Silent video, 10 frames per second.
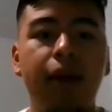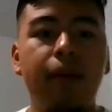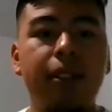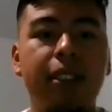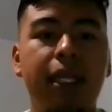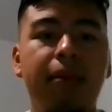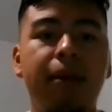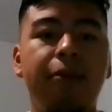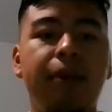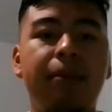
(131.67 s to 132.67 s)
But today,
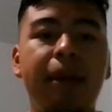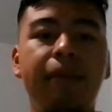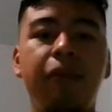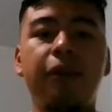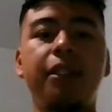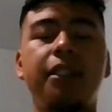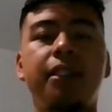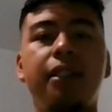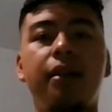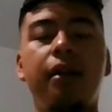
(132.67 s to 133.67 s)
my main points
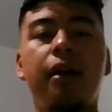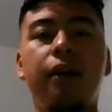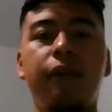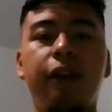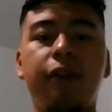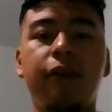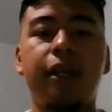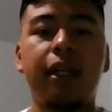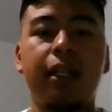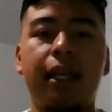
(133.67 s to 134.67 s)
of
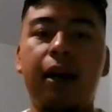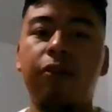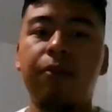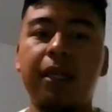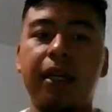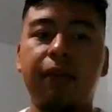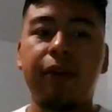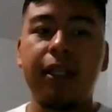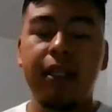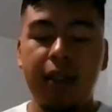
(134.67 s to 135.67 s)
earthquake that I will be
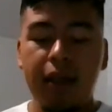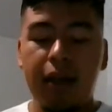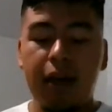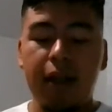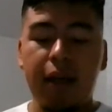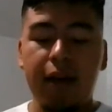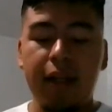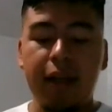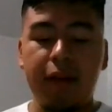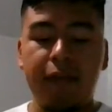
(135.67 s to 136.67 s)
covering on how
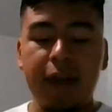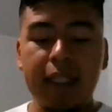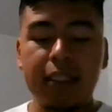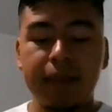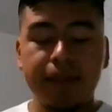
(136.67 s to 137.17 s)
it affects